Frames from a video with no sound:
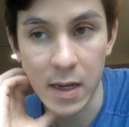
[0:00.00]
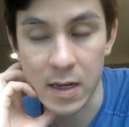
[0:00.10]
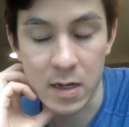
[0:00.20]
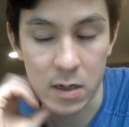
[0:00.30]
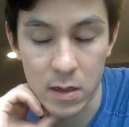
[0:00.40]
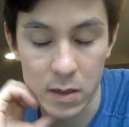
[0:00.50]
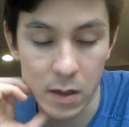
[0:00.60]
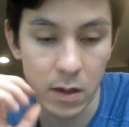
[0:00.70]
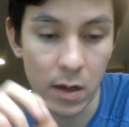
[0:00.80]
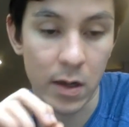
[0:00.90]
and
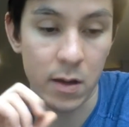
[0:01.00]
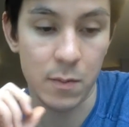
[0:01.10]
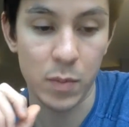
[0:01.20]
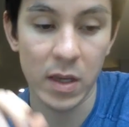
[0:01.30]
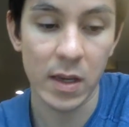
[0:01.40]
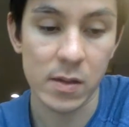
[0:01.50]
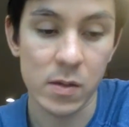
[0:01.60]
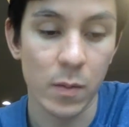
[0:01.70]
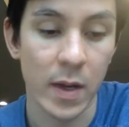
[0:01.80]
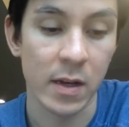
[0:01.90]
PK
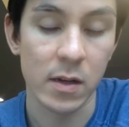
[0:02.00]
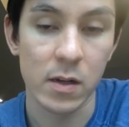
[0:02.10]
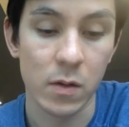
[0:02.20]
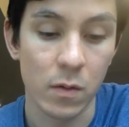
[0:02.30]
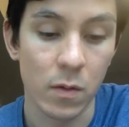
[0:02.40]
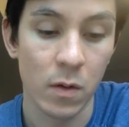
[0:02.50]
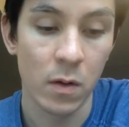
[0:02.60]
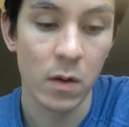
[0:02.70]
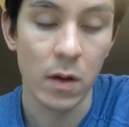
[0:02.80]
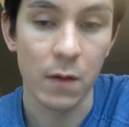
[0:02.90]
Subban do
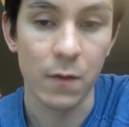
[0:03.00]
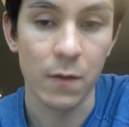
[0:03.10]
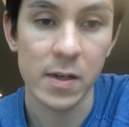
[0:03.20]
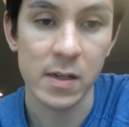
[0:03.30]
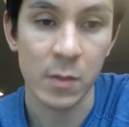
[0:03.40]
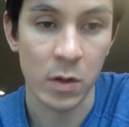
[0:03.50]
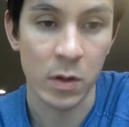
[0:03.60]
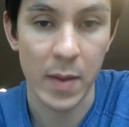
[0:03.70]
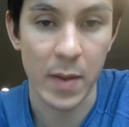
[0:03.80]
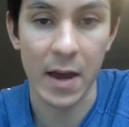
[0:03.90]
a very similar
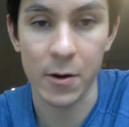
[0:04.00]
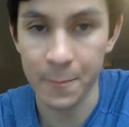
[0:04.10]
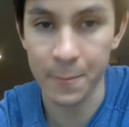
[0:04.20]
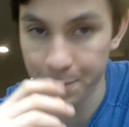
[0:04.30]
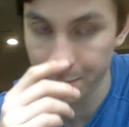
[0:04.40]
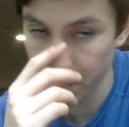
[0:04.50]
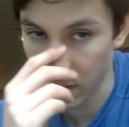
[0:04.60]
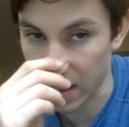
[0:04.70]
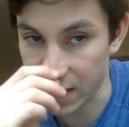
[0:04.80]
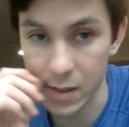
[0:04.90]
pattern.
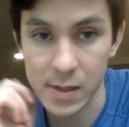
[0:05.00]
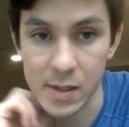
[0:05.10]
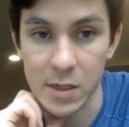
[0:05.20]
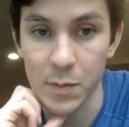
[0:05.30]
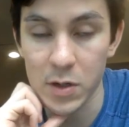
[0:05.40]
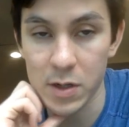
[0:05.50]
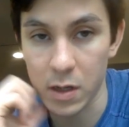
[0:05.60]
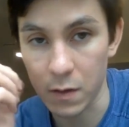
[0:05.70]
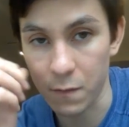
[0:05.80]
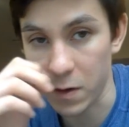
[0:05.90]
It's similar to
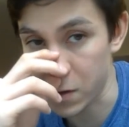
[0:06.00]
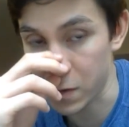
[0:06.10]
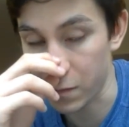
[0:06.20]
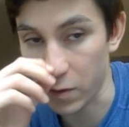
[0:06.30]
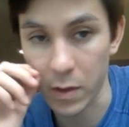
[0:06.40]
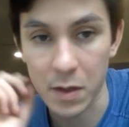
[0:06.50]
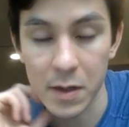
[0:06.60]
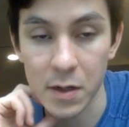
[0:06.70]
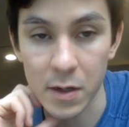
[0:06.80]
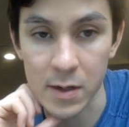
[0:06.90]
the finishers formula
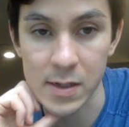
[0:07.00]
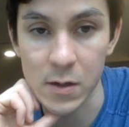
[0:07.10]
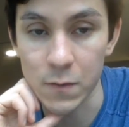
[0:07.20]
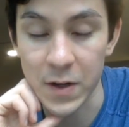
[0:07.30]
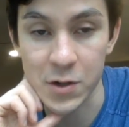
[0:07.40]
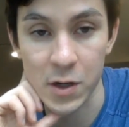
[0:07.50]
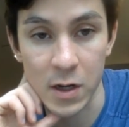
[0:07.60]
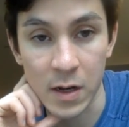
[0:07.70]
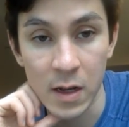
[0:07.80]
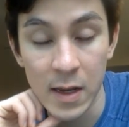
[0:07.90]
that you're going to see
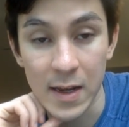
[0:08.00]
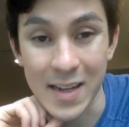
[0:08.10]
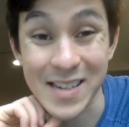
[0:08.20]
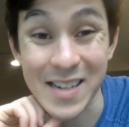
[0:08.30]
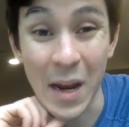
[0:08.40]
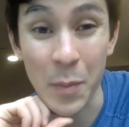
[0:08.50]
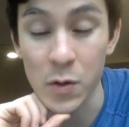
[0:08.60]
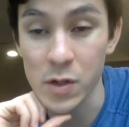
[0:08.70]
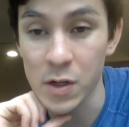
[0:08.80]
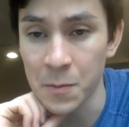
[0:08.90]
Ovechkin and
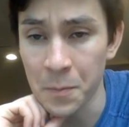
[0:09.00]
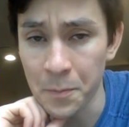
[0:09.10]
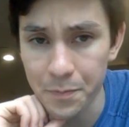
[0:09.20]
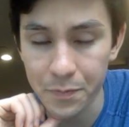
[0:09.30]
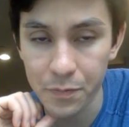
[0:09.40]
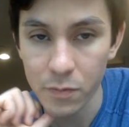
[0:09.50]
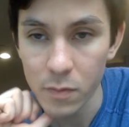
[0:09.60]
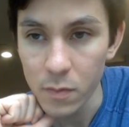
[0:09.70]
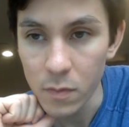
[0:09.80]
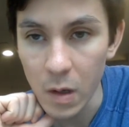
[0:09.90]
Stamkos do,
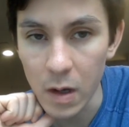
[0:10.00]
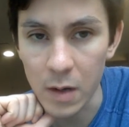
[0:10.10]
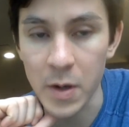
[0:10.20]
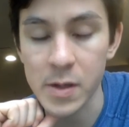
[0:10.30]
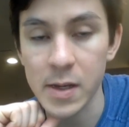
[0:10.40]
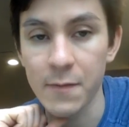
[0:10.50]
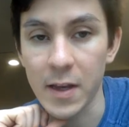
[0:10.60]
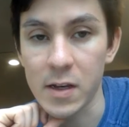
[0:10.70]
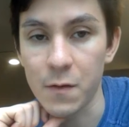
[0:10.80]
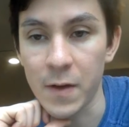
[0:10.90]
but it's kind of
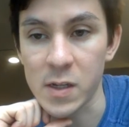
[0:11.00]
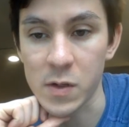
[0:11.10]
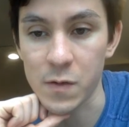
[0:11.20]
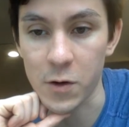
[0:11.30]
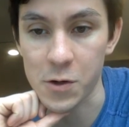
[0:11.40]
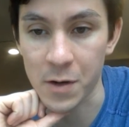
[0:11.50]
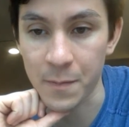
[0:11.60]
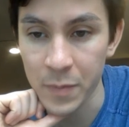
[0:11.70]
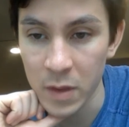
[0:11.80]
like a defenseman's version.